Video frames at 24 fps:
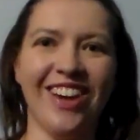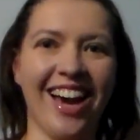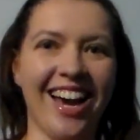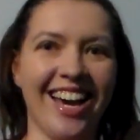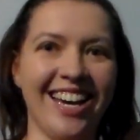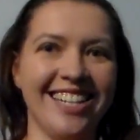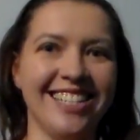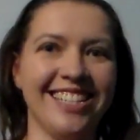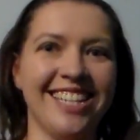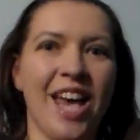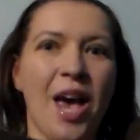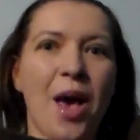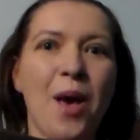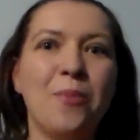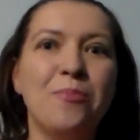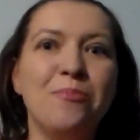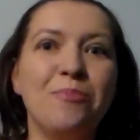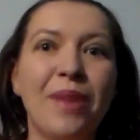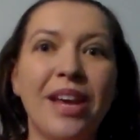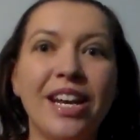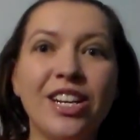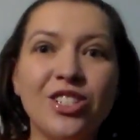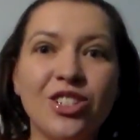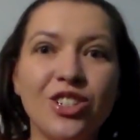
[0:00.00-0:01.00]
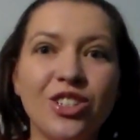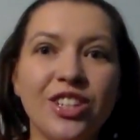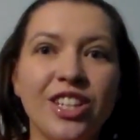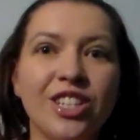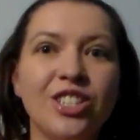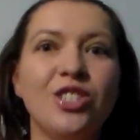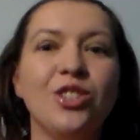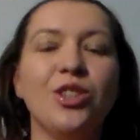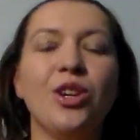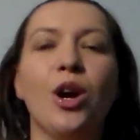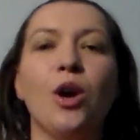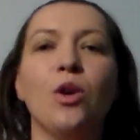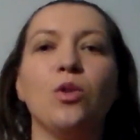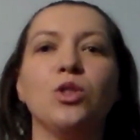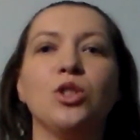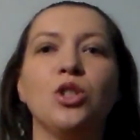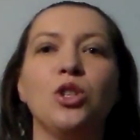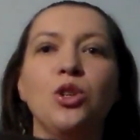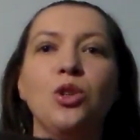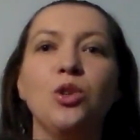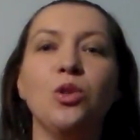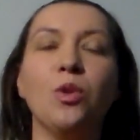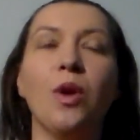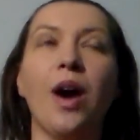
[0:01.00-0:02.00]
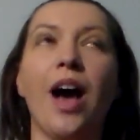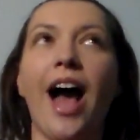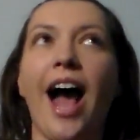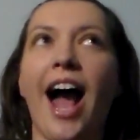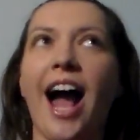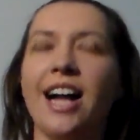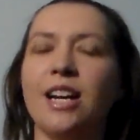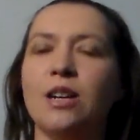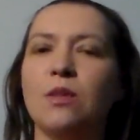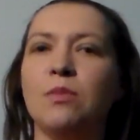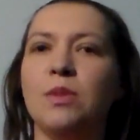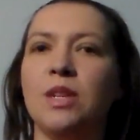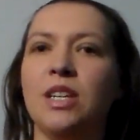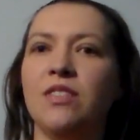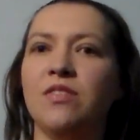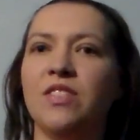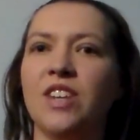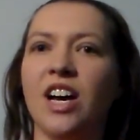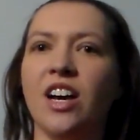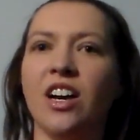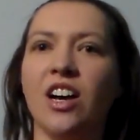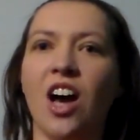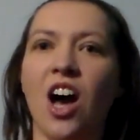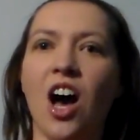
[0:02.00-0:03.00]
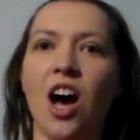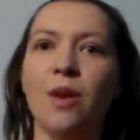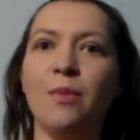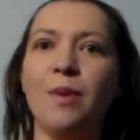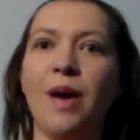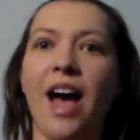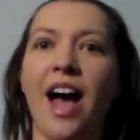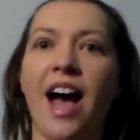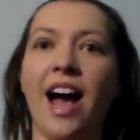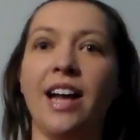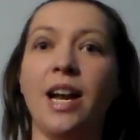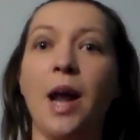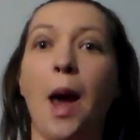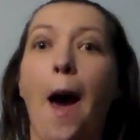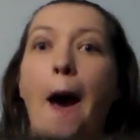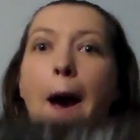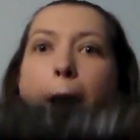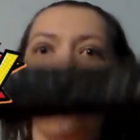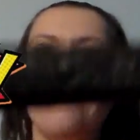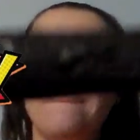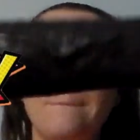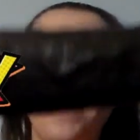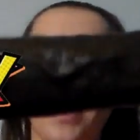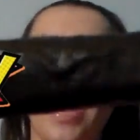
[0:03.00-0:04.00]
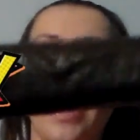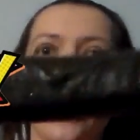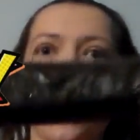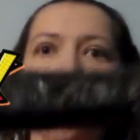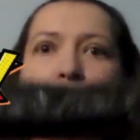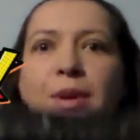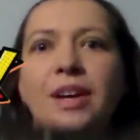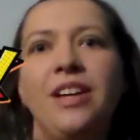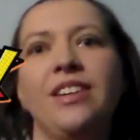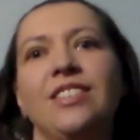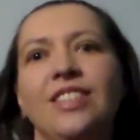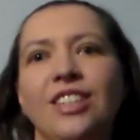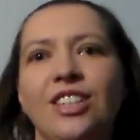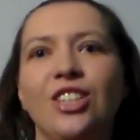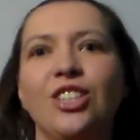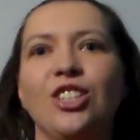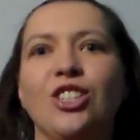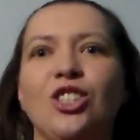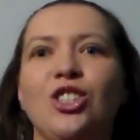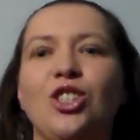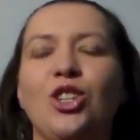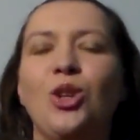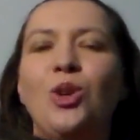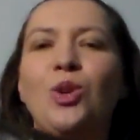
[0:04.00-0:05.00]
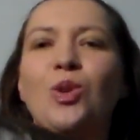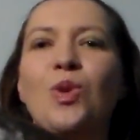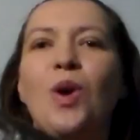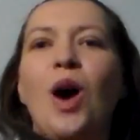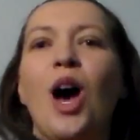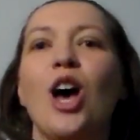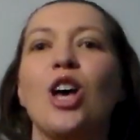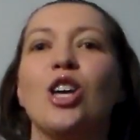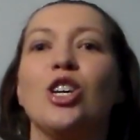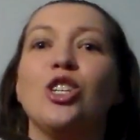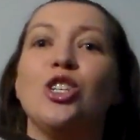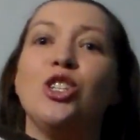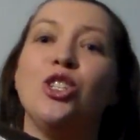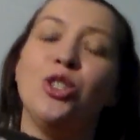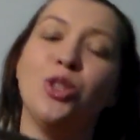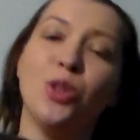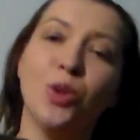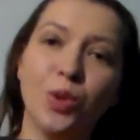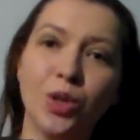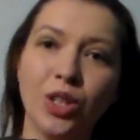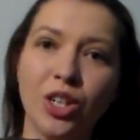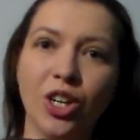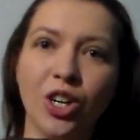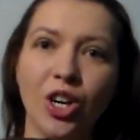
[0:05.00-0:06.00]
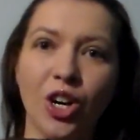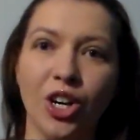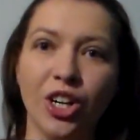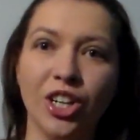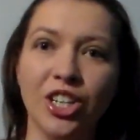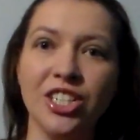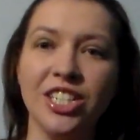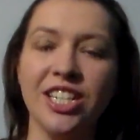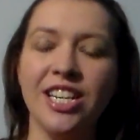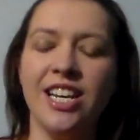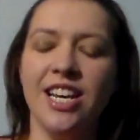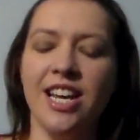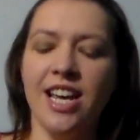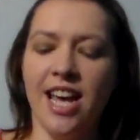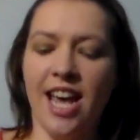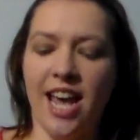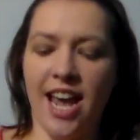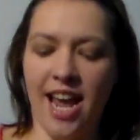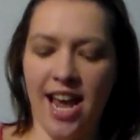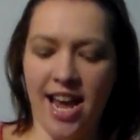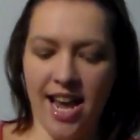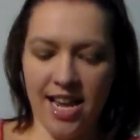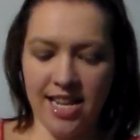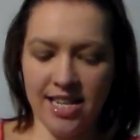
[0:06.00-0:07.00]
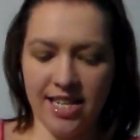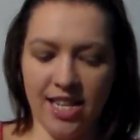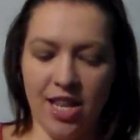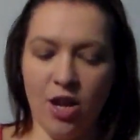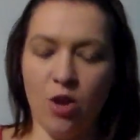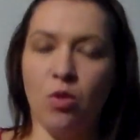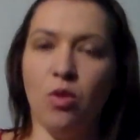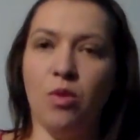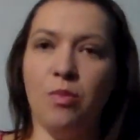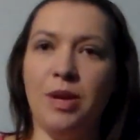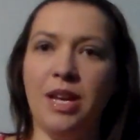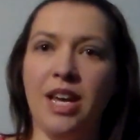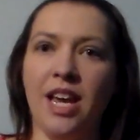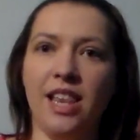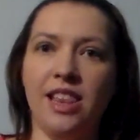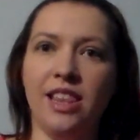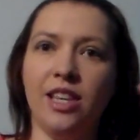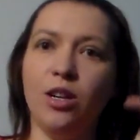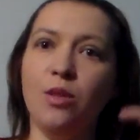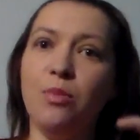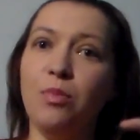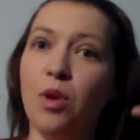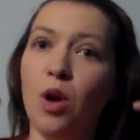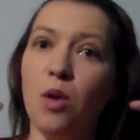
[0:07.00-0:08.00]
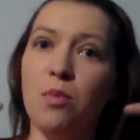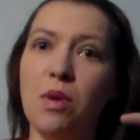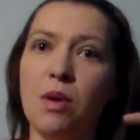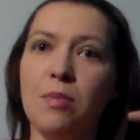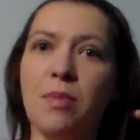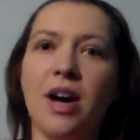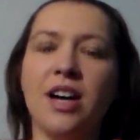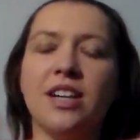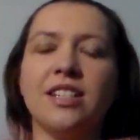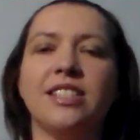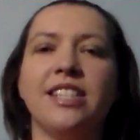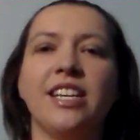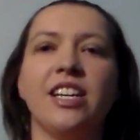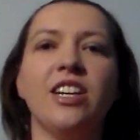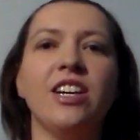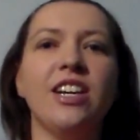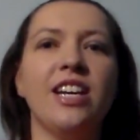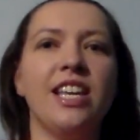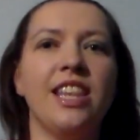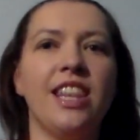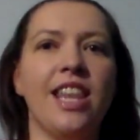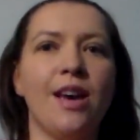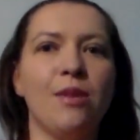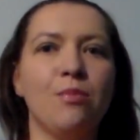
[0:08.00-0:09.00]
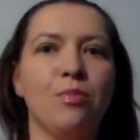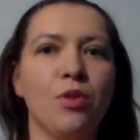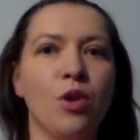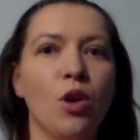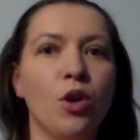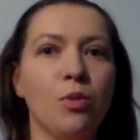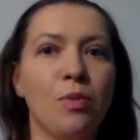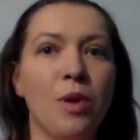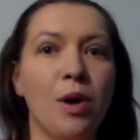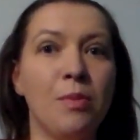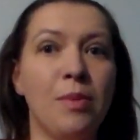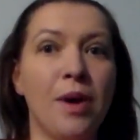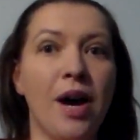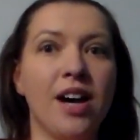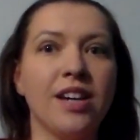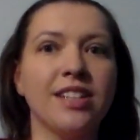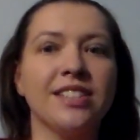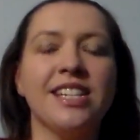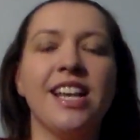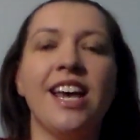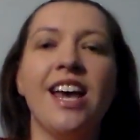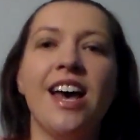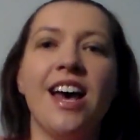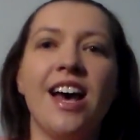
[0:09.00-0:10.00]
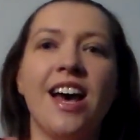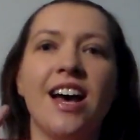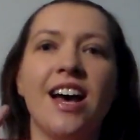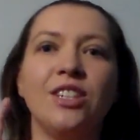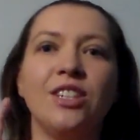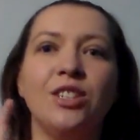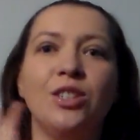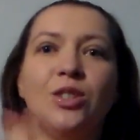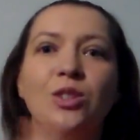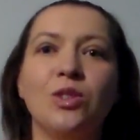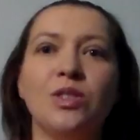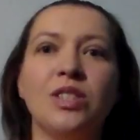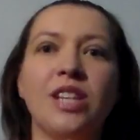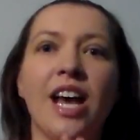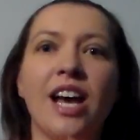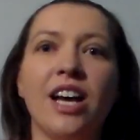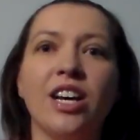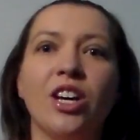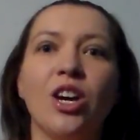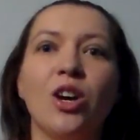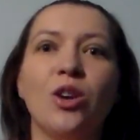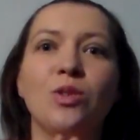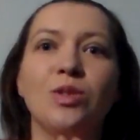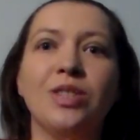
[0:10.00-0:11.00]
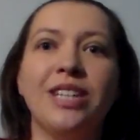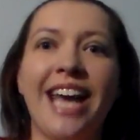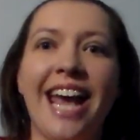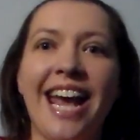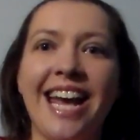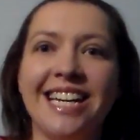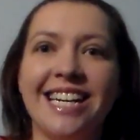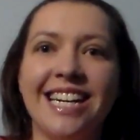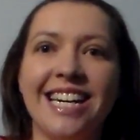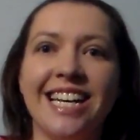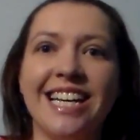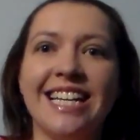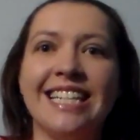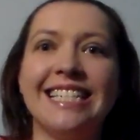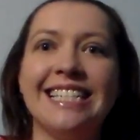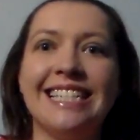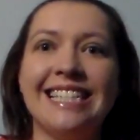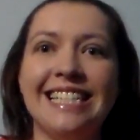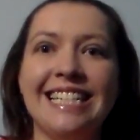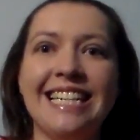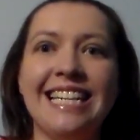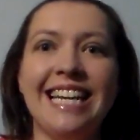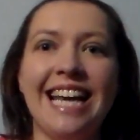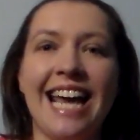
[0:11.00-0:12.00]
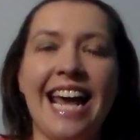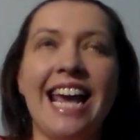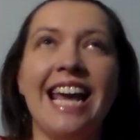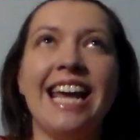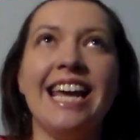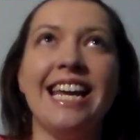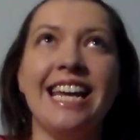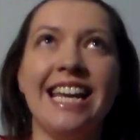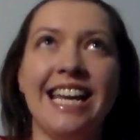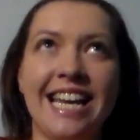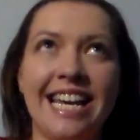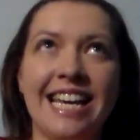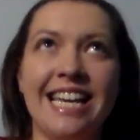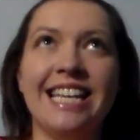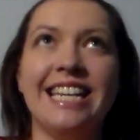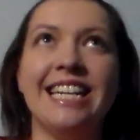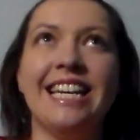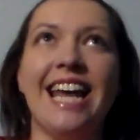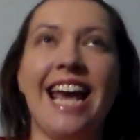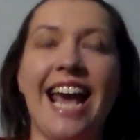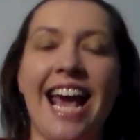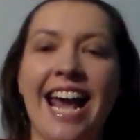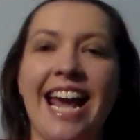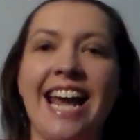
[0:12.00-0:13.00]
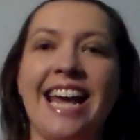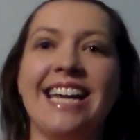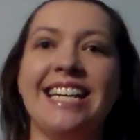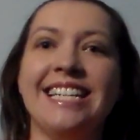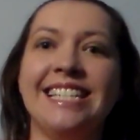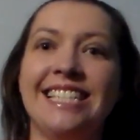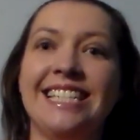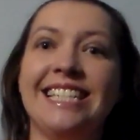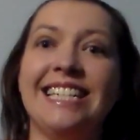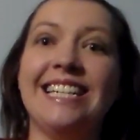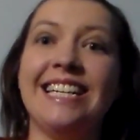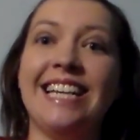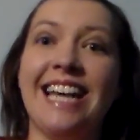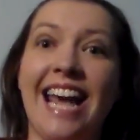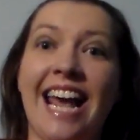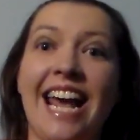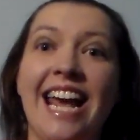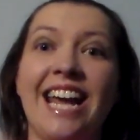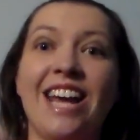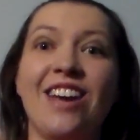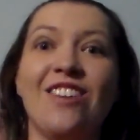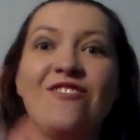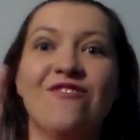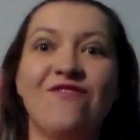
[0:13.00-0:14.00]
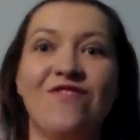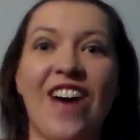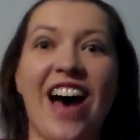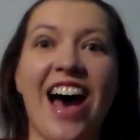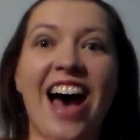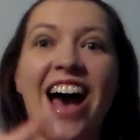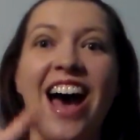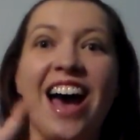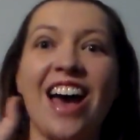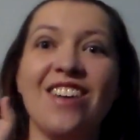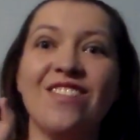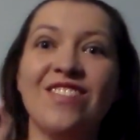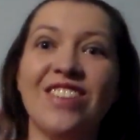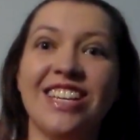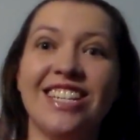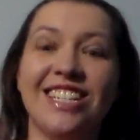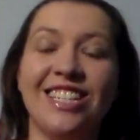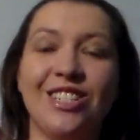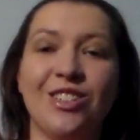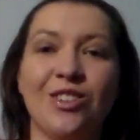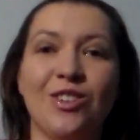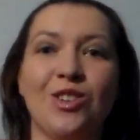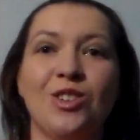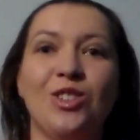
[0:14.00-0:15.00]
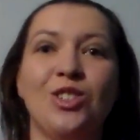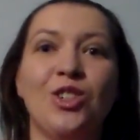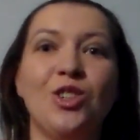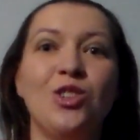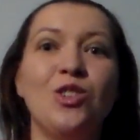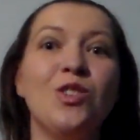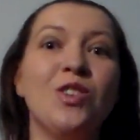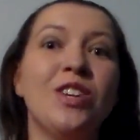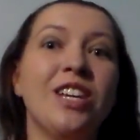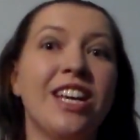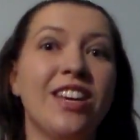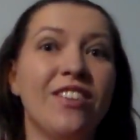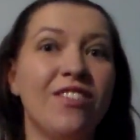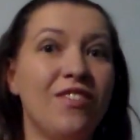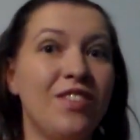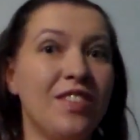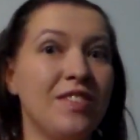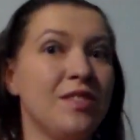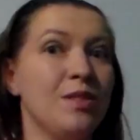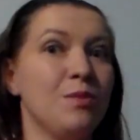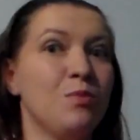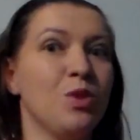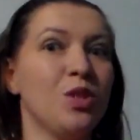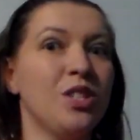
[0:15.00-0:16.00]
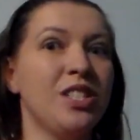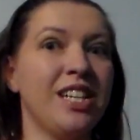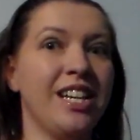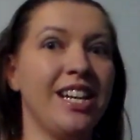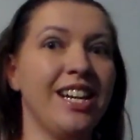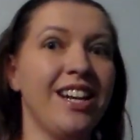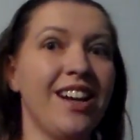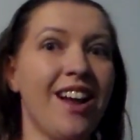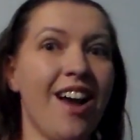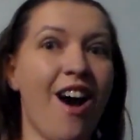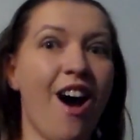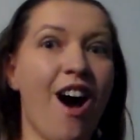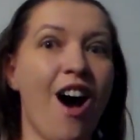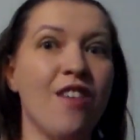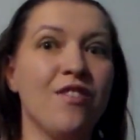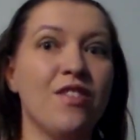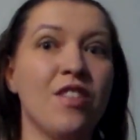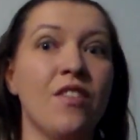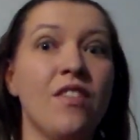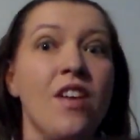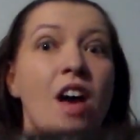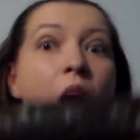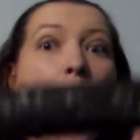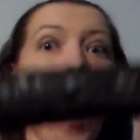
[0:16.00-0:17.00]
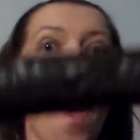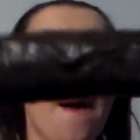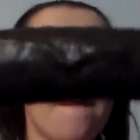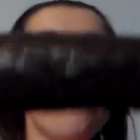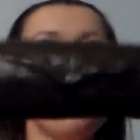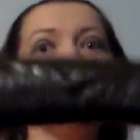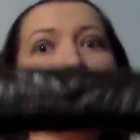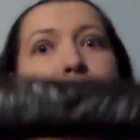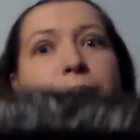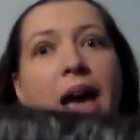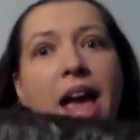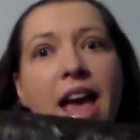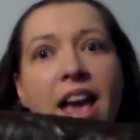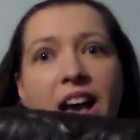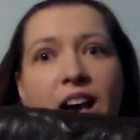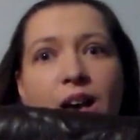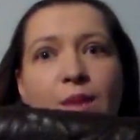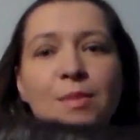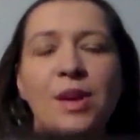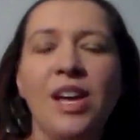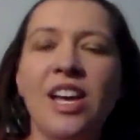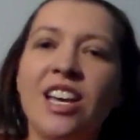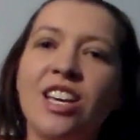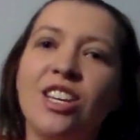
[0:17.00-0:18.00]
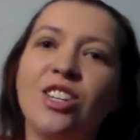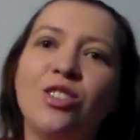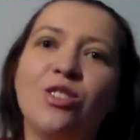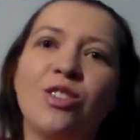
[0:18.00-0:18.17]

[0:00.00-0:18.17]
you guys, make sure that you go to adam and eve dot com, add BAM to your cart, and there will be a little promo box there. In that promo box, use that code Canada, C A N A D A five zero, so you can get fifty percent off of BAM.